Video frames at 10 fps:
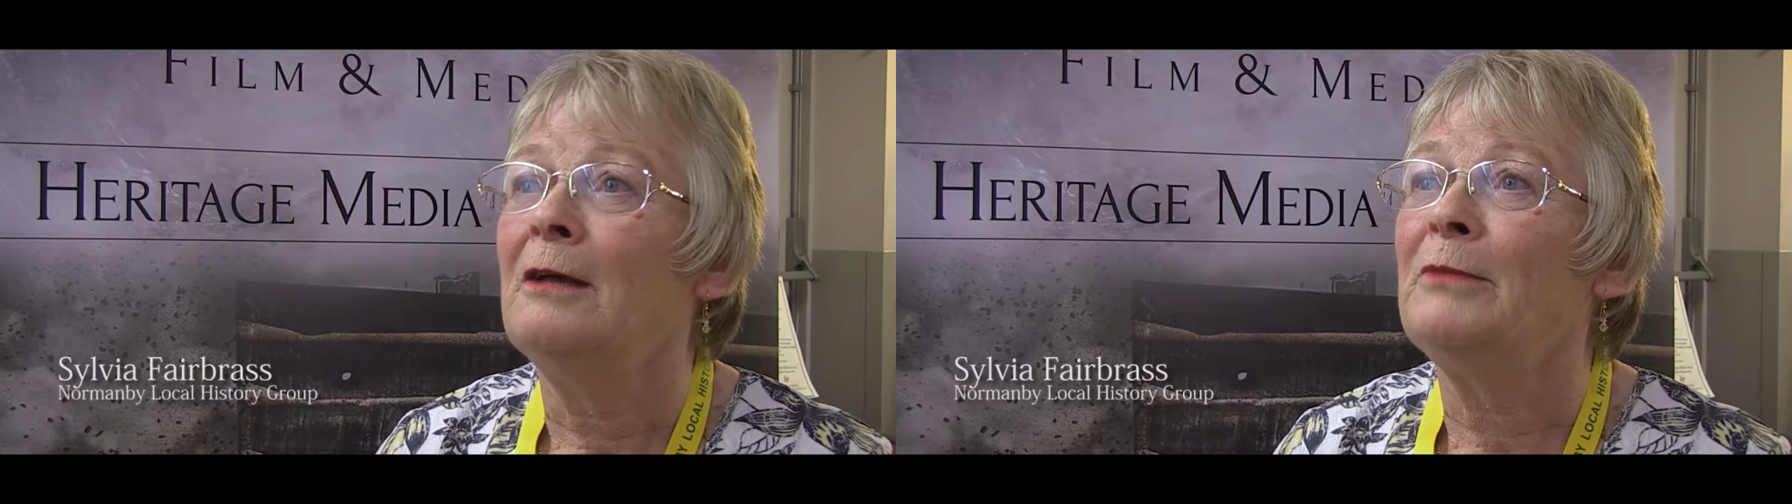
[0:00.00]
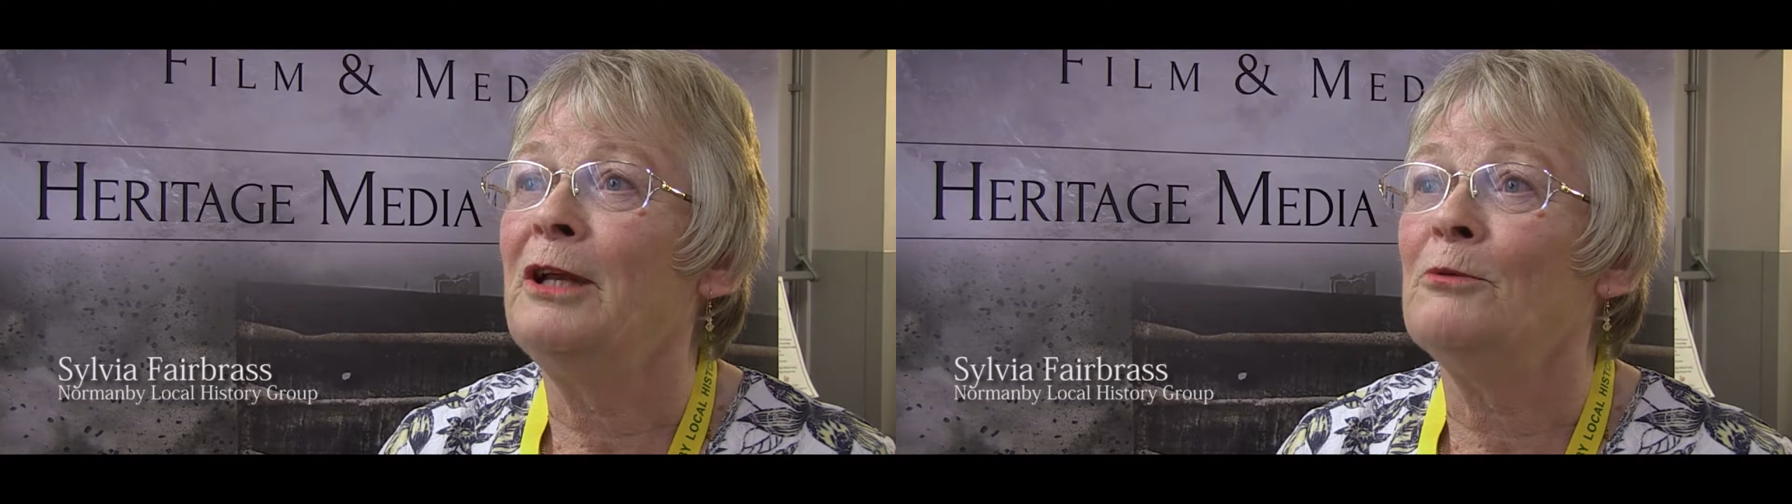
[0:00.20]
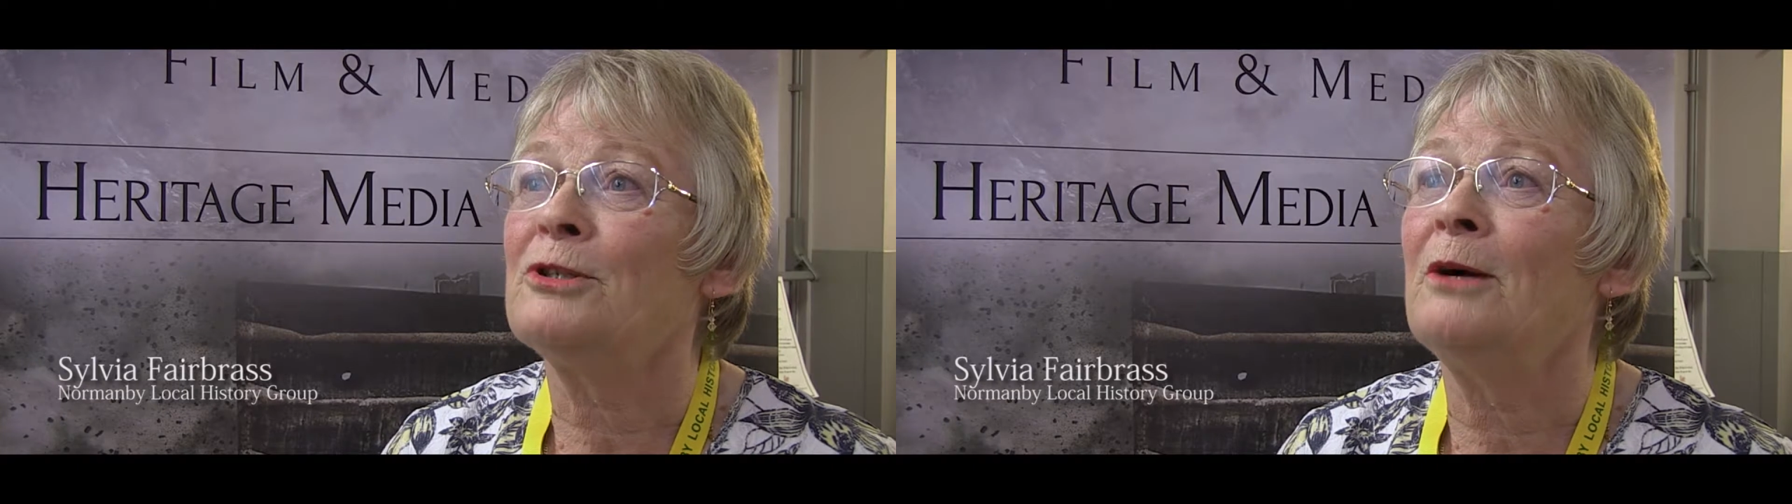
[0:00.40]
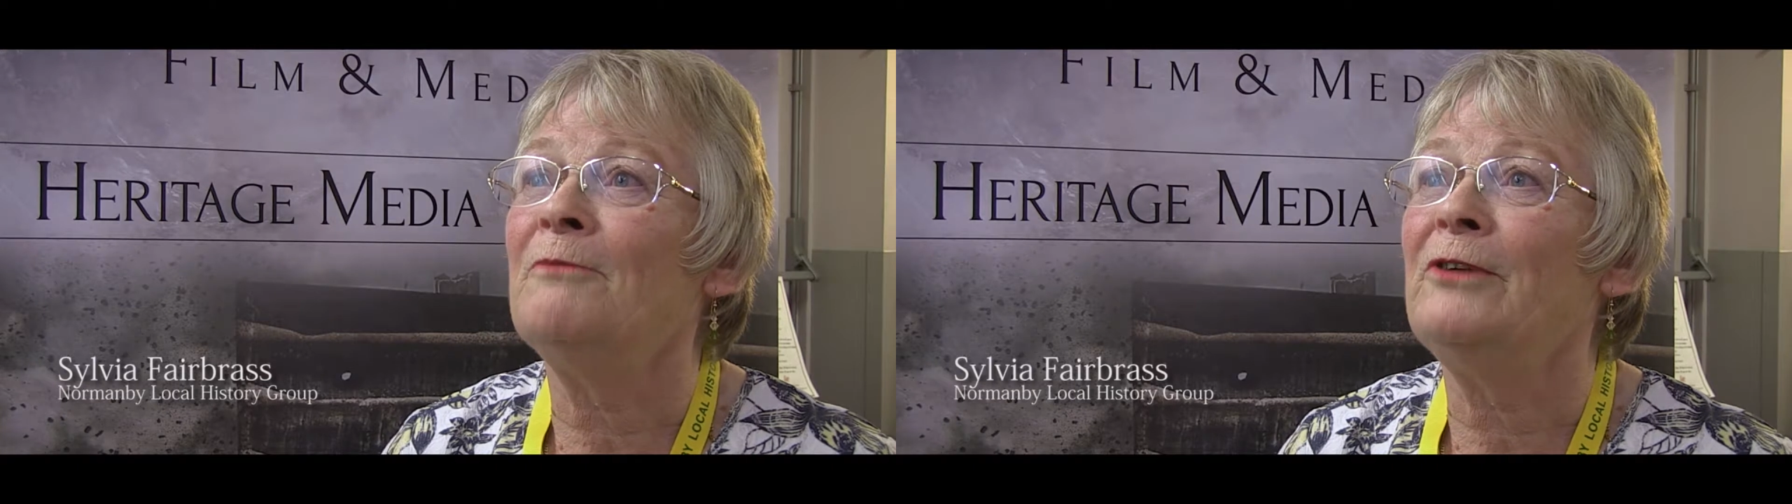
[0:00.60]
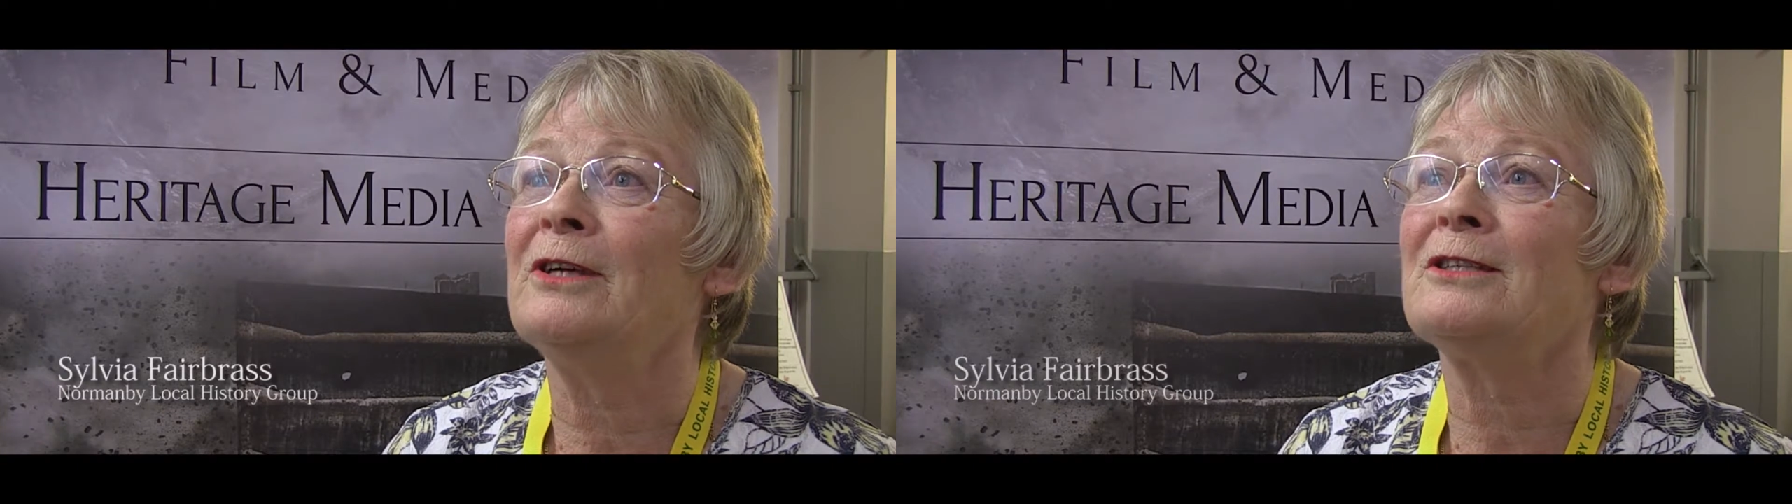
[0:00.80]
but it was
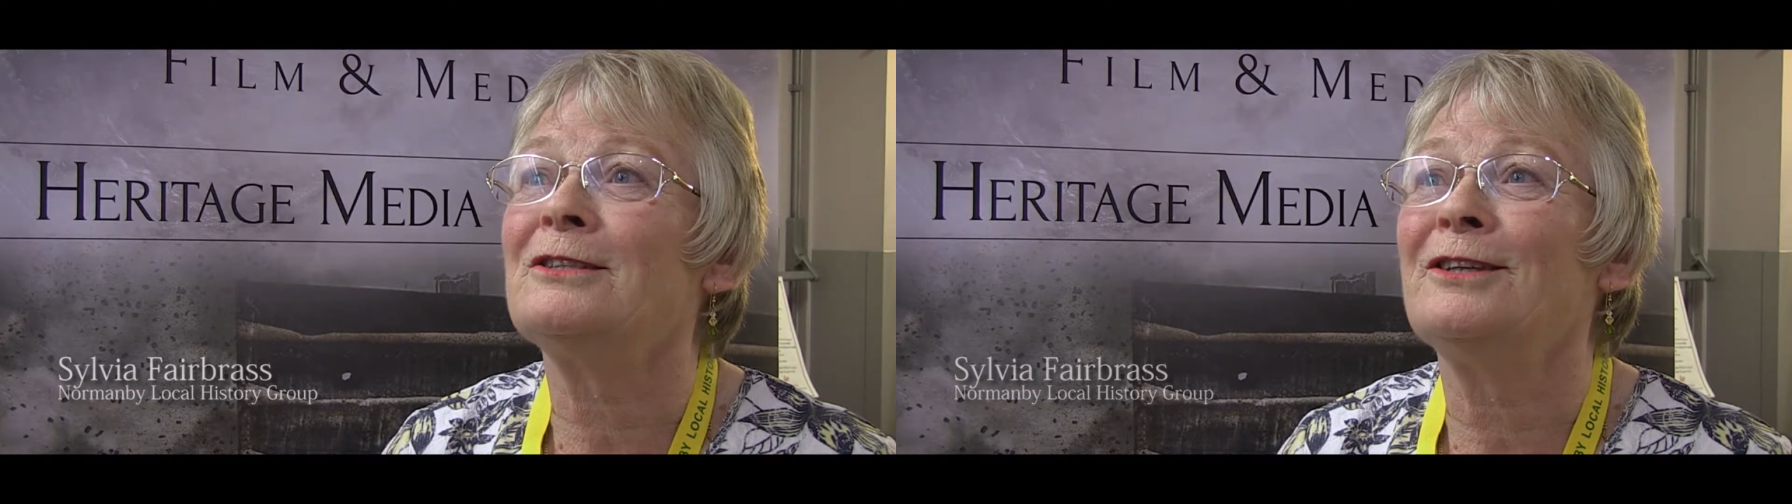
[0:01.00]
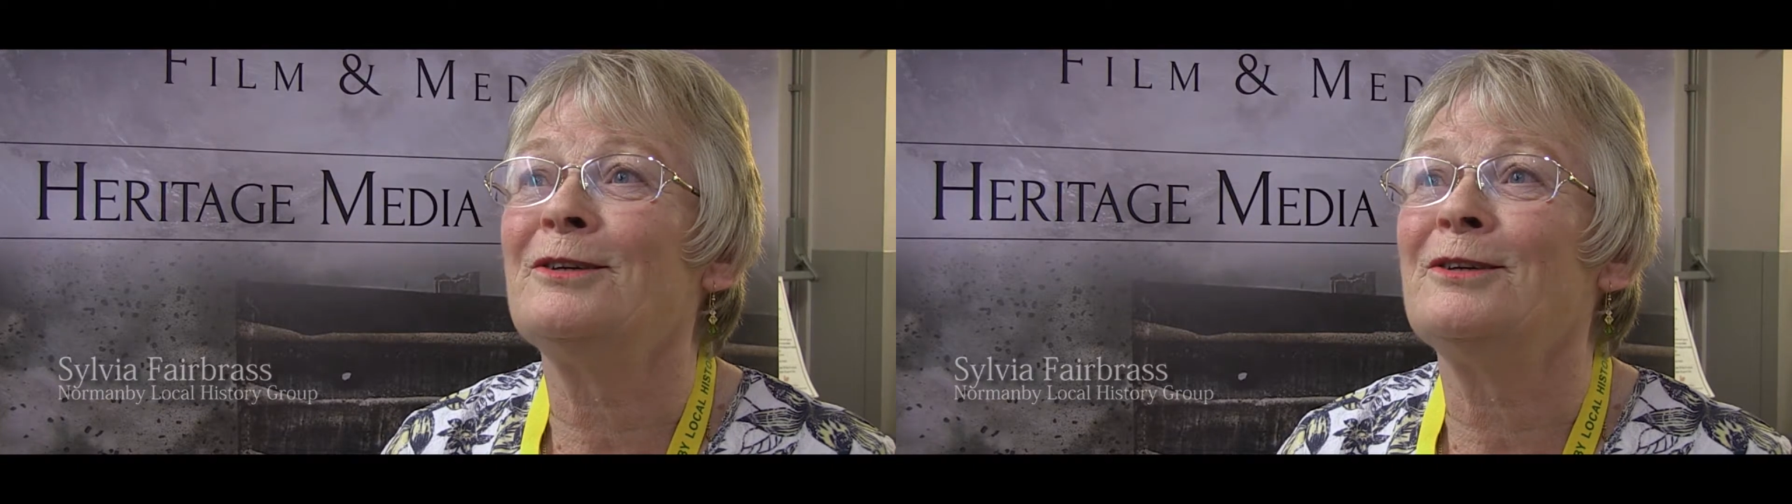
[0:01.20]
obvious that